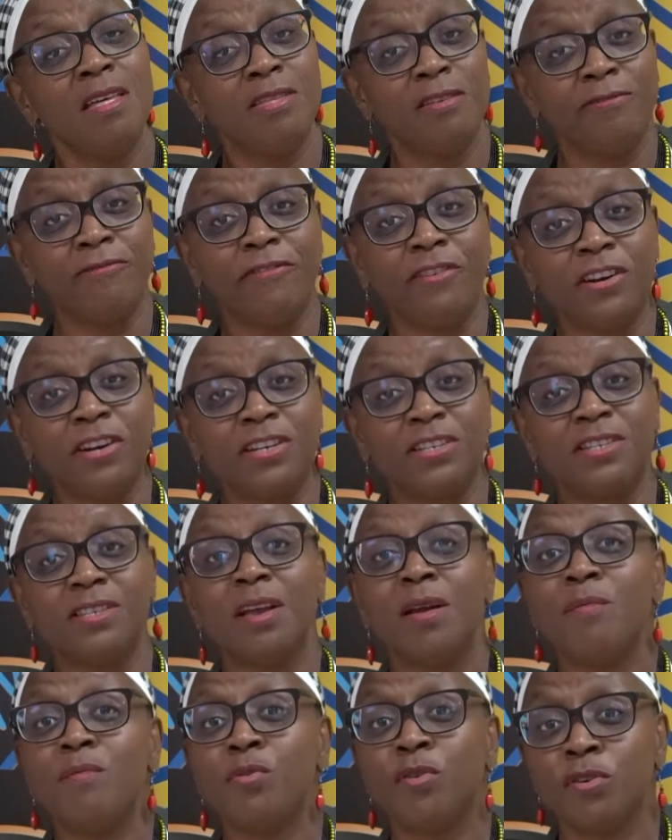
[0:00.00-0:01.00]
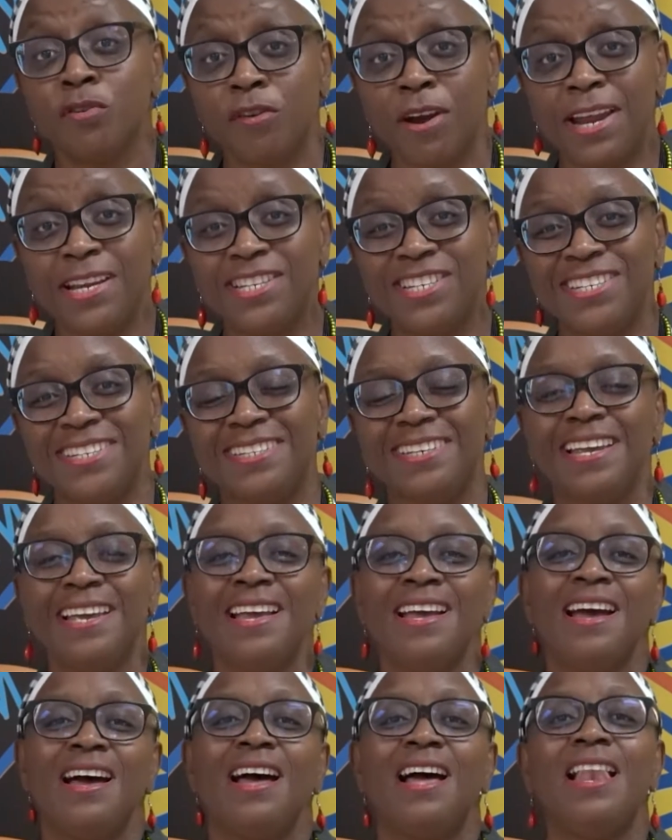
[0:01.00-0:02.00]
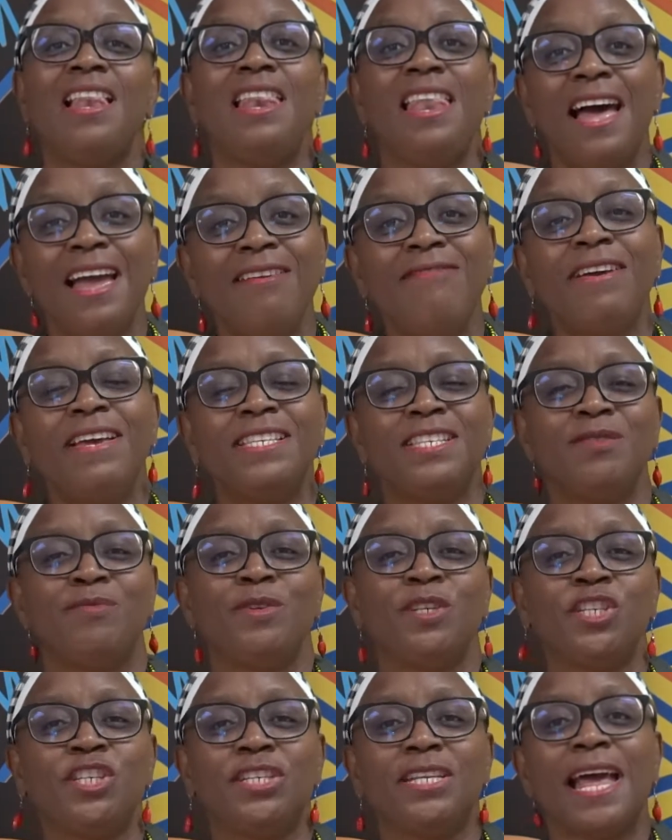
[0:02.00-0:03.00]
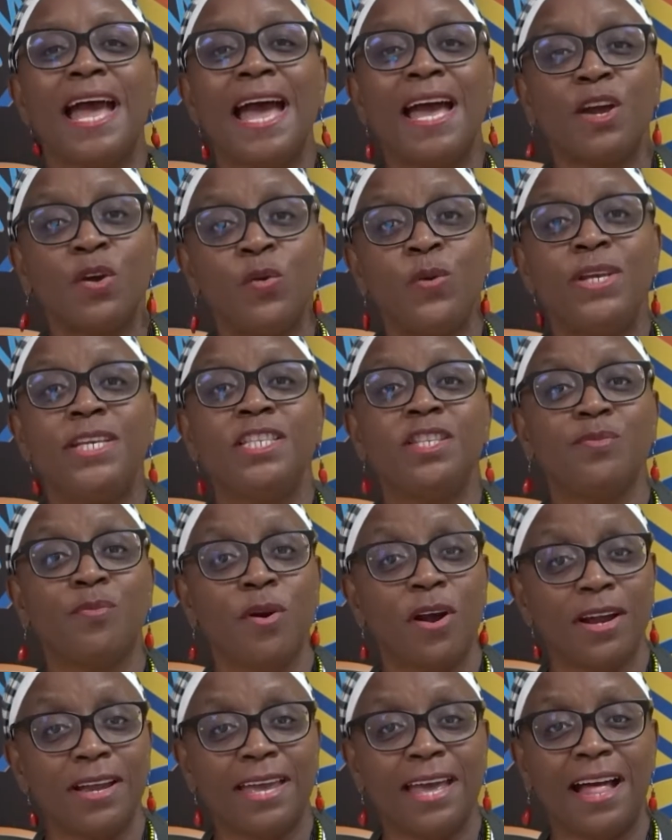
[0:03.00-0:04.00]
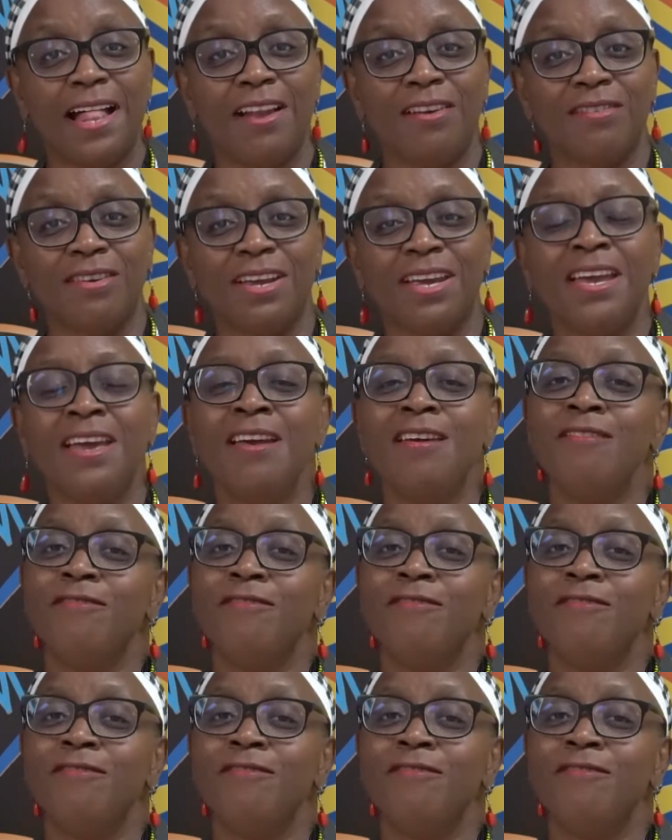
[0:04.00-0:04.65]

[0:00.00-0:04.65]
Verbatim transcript: The first, Progression, a live exhibition at Queen's Park Gallery,